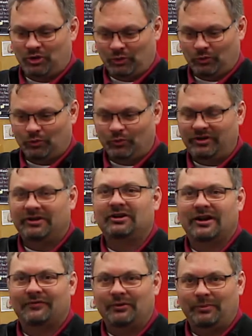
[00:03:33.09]
You read it
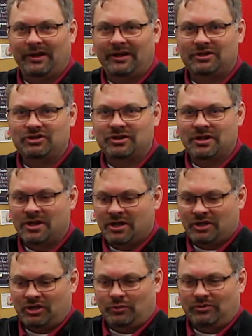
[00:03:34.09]
off the page,
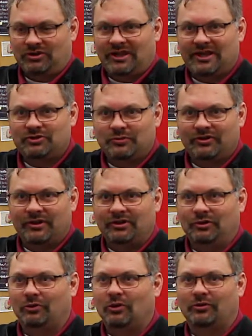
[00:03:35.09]
you engage with it,
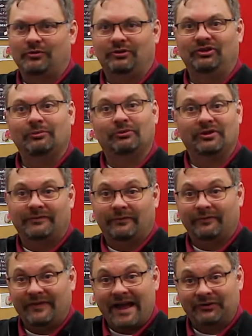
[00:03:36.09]
you go to the deeper level
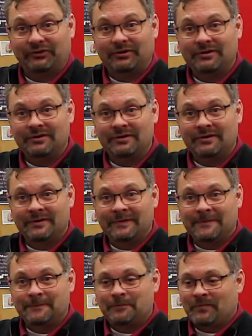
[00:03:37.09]
faster,
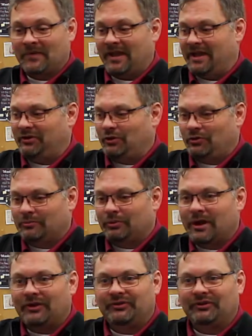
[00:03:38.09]
and you can
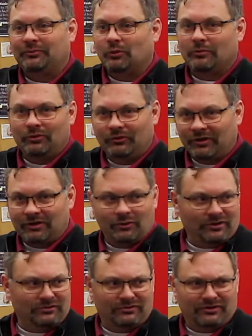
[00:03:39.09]
process more music. You
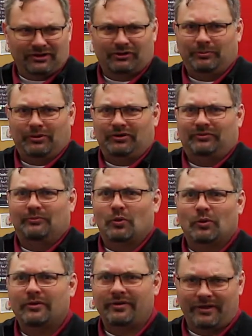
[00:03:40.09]
can experience
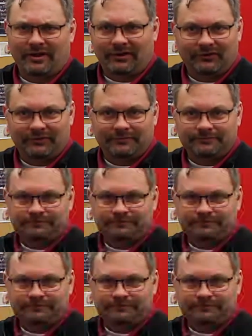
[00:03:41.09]
more things.